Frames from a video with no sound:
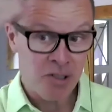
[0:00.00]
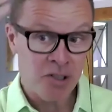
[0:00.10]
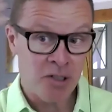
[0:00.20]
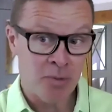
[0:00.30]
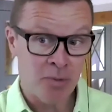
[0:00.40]

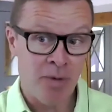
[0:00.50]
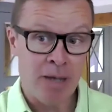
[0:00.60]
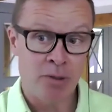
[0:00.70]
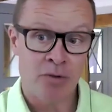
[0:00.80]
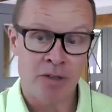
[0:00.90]
systems of
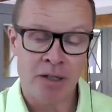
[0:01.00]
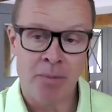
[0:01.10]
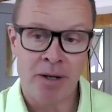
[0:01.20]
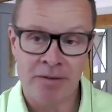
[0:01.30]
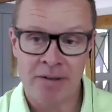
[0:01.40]
how you think
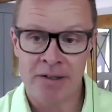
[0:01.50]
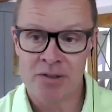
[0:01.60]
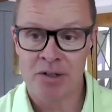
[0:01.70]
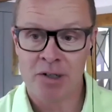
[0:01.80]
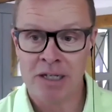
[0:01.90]
about
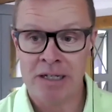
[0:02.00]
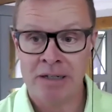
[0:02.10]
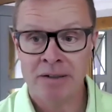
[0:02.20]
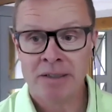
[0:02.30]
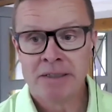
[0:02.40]
things are
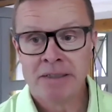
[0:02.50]
key.